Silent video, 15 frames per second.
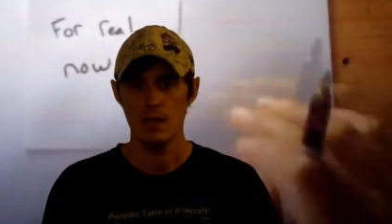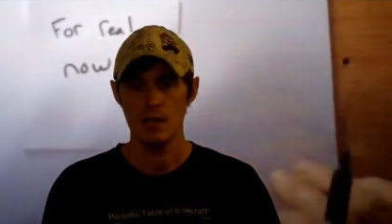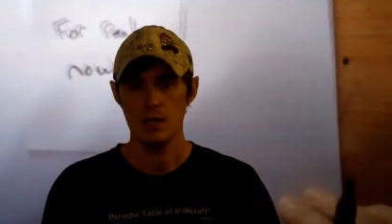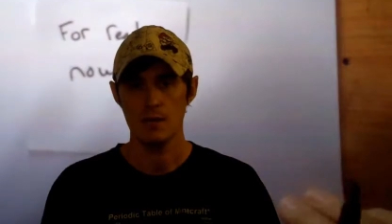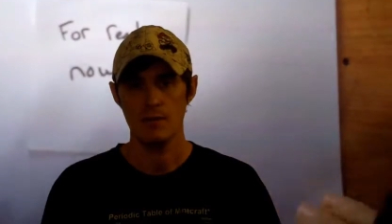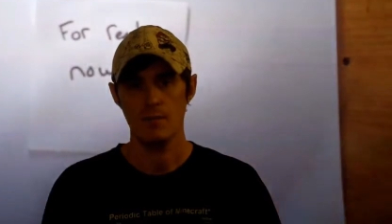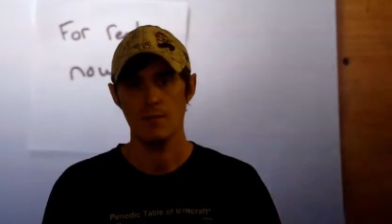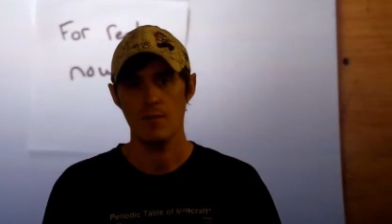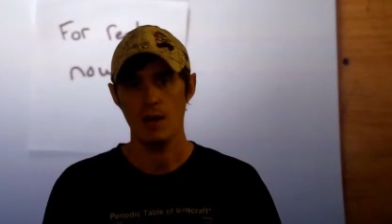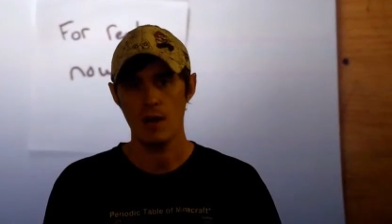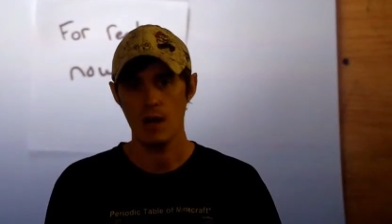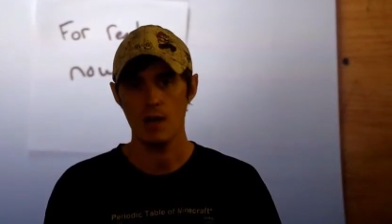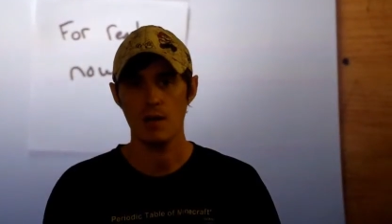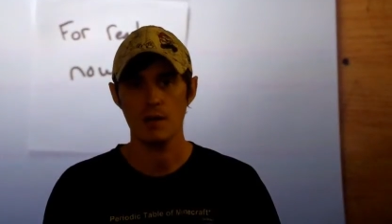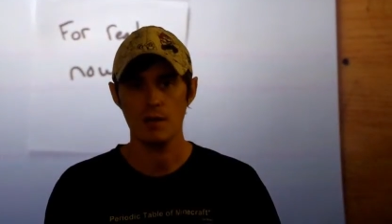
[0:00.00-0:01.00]

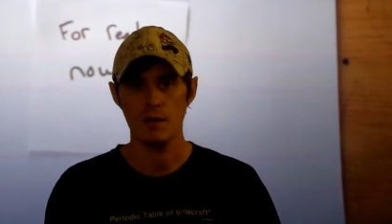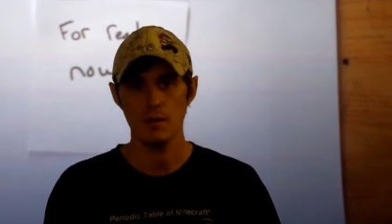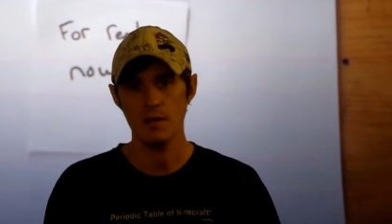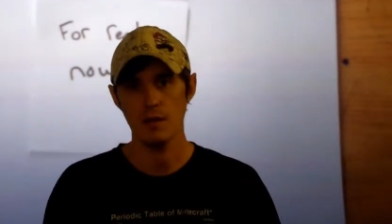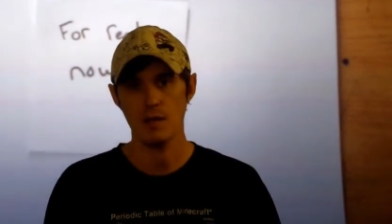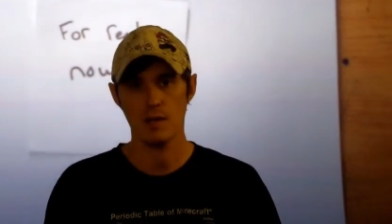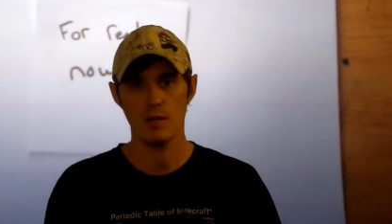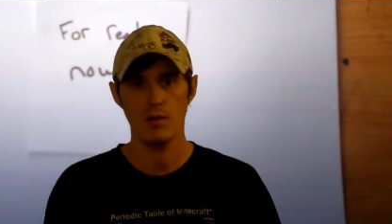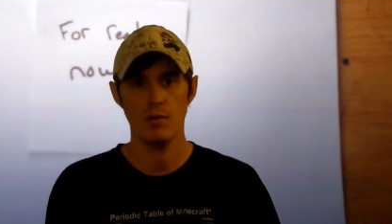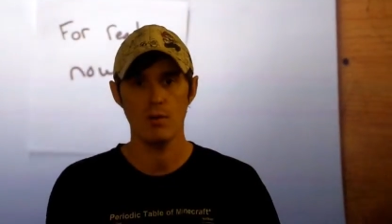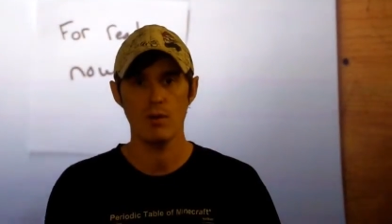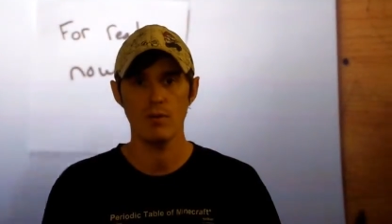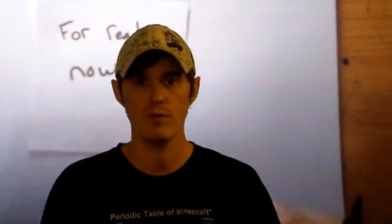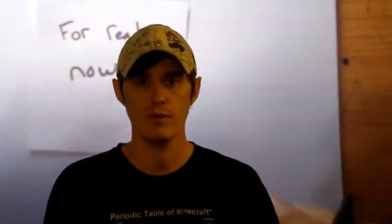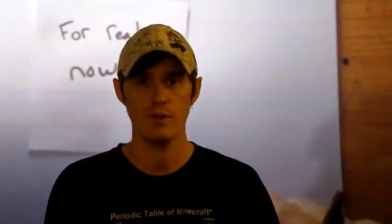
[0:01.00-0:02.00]
I'll
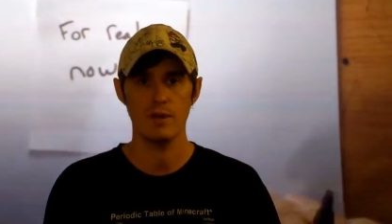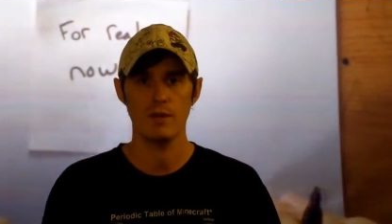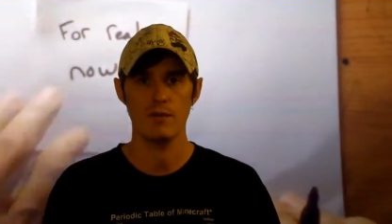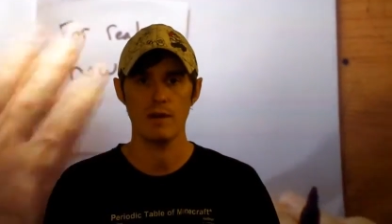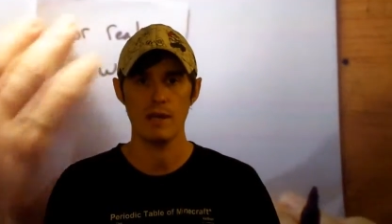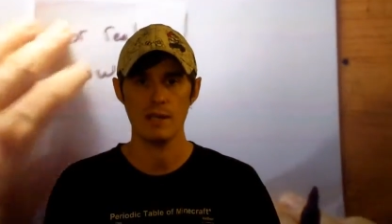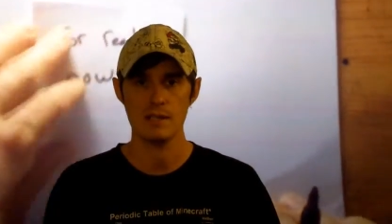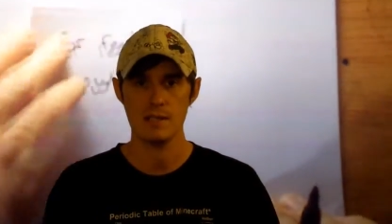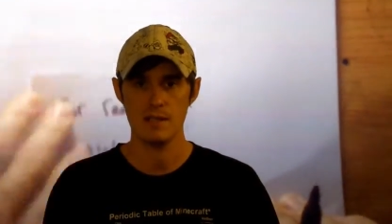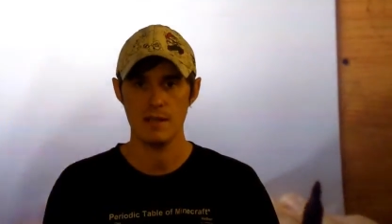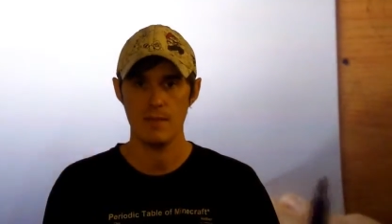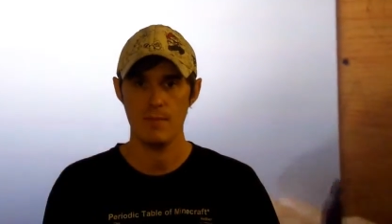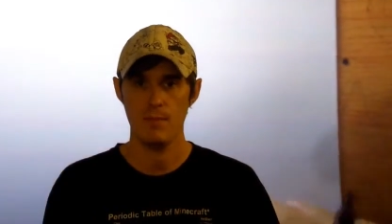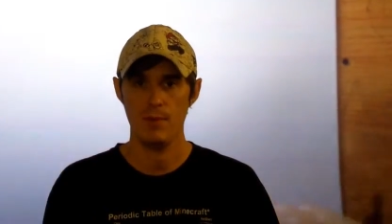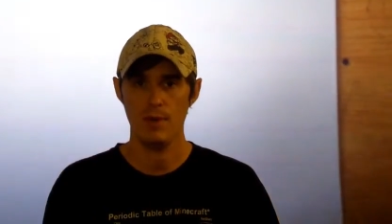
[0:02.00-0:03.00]
go over and erase
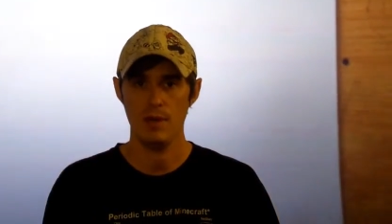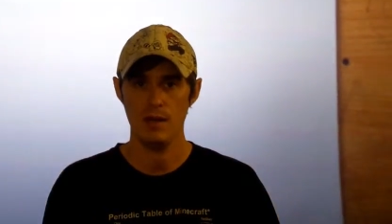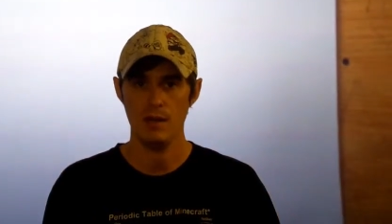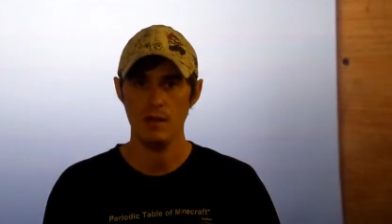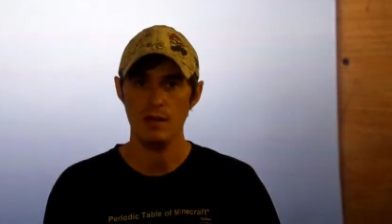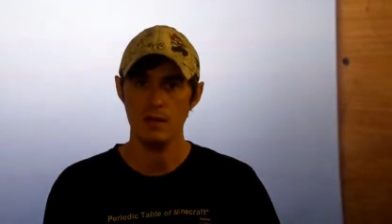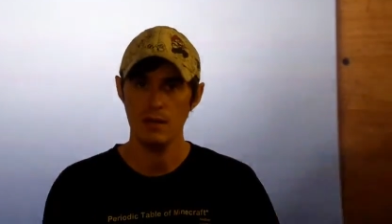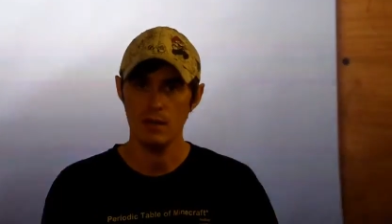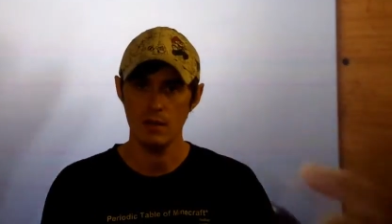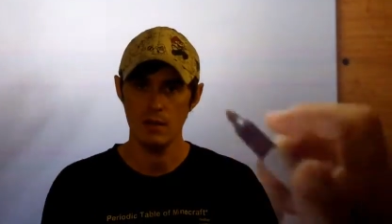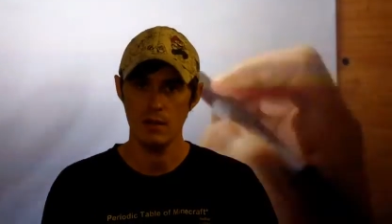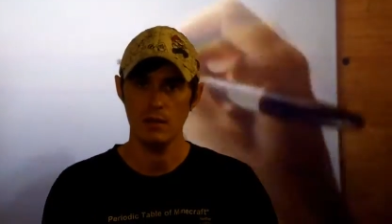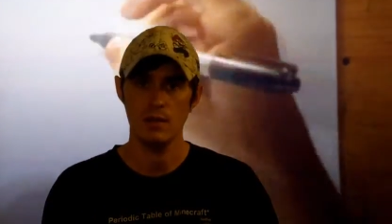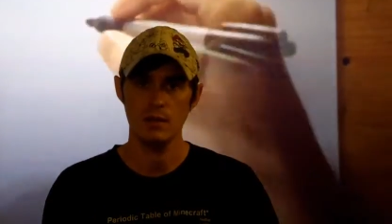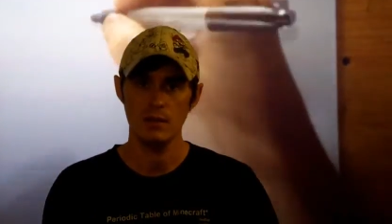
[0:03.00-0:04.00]
it, but
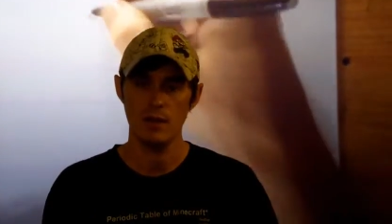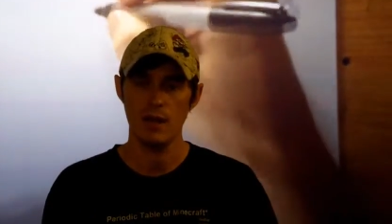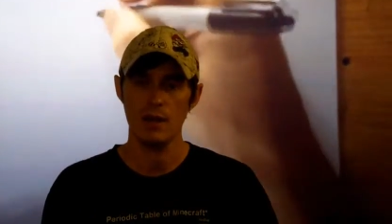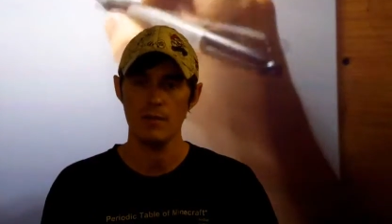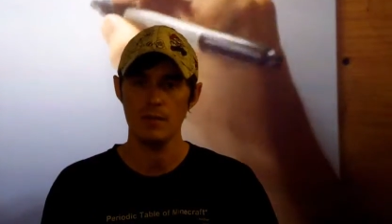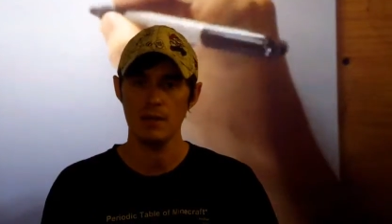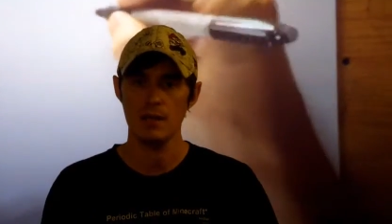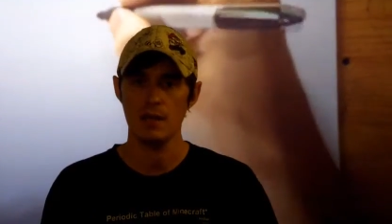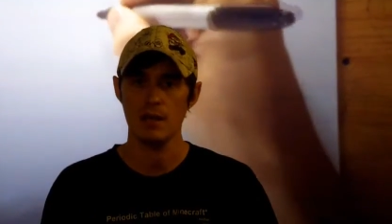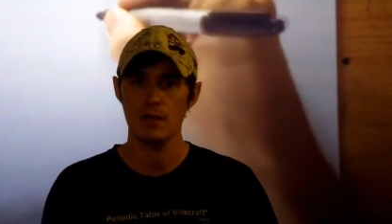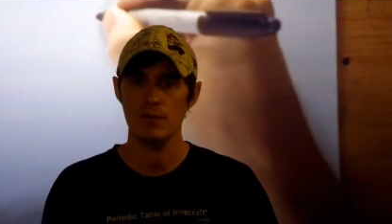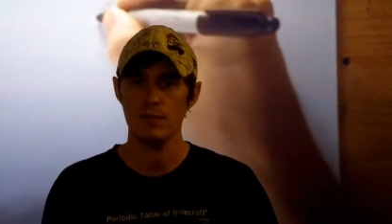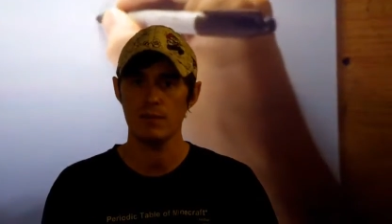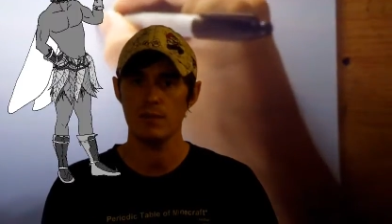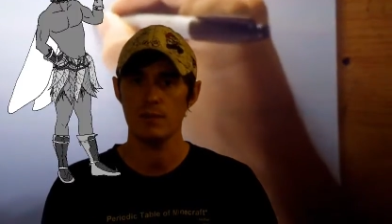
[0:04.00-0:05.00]
you got to be
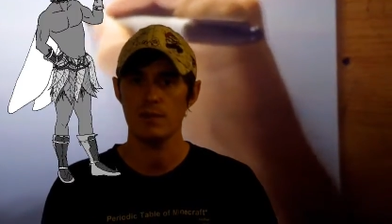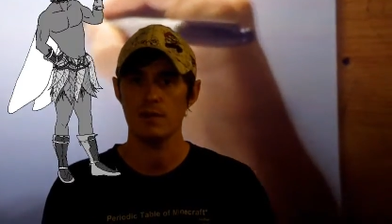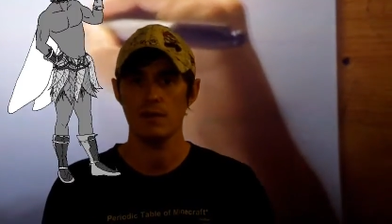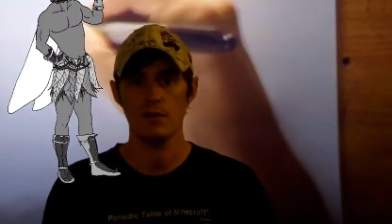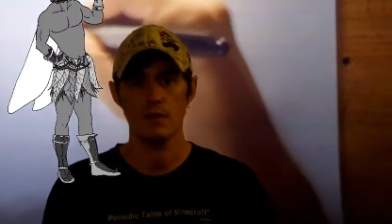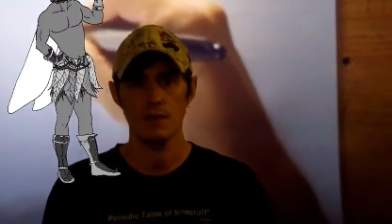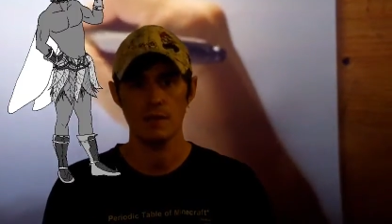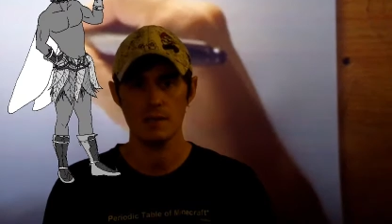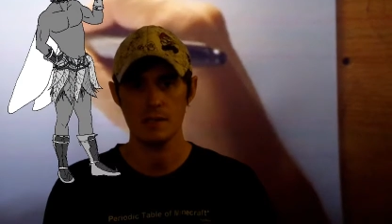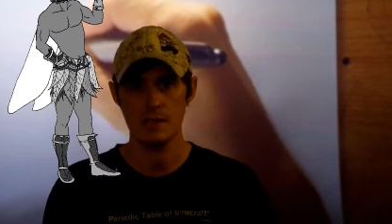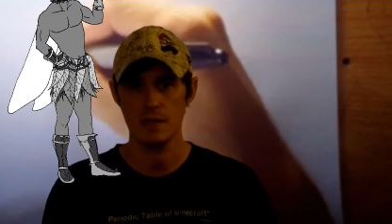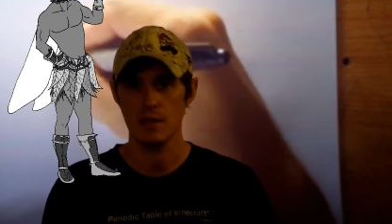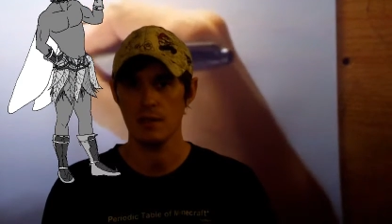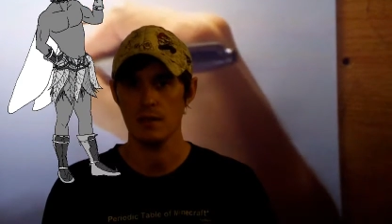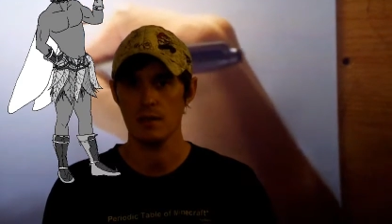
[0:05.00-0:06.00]
careful with the
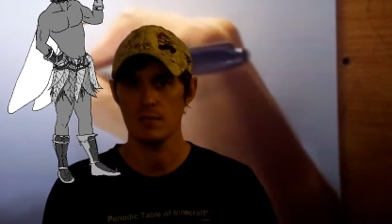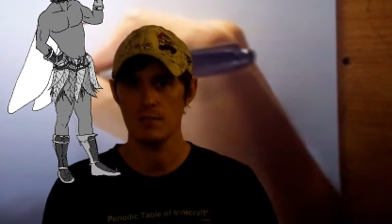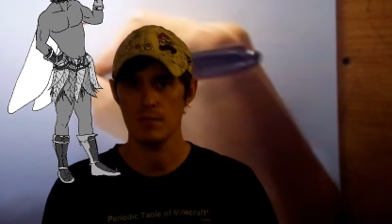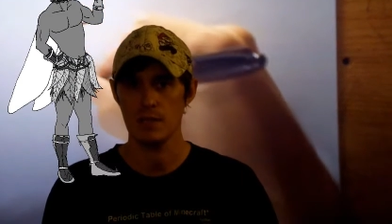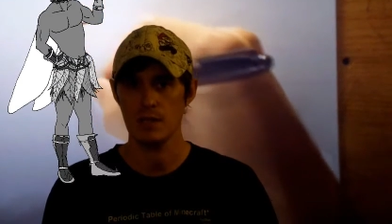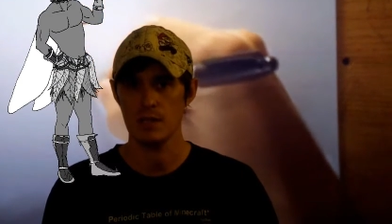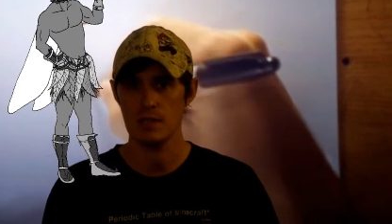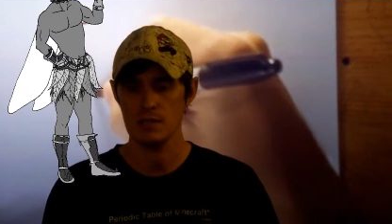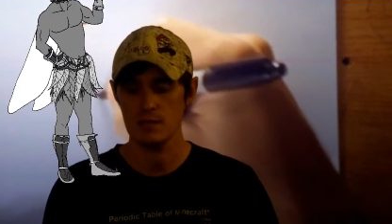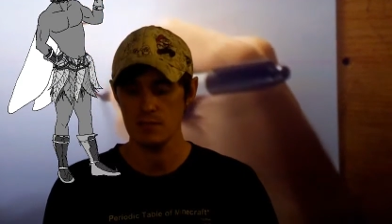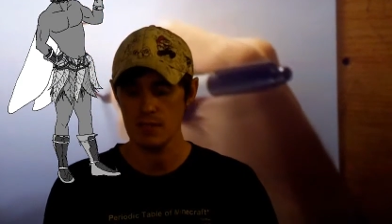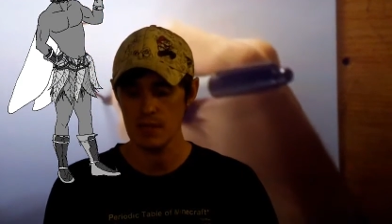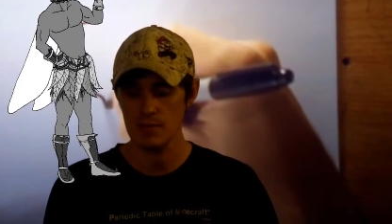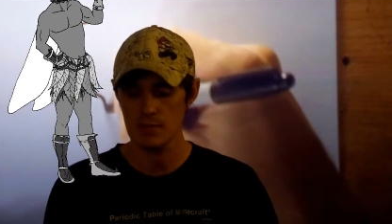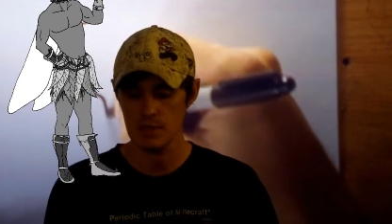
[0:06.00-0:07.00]
erasing because
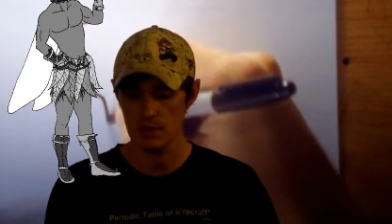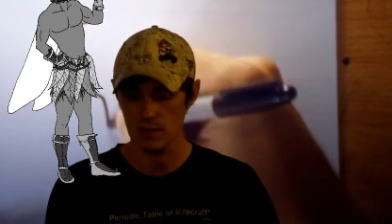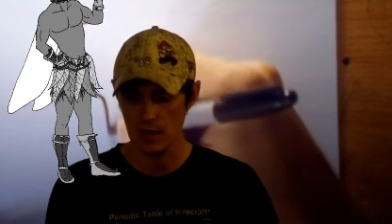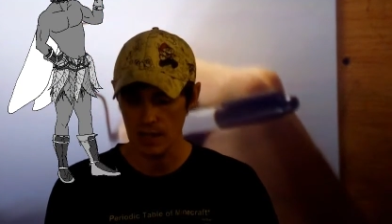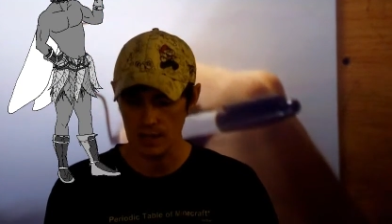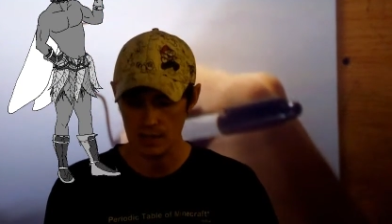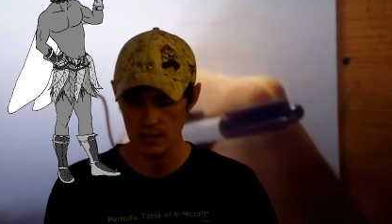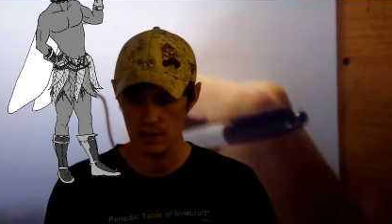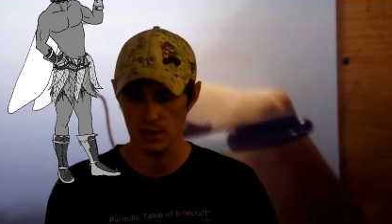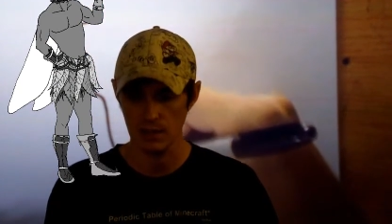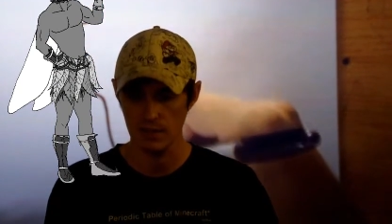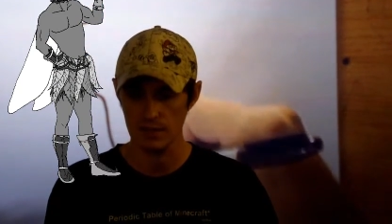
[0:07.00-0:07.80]
sometimes it'll actually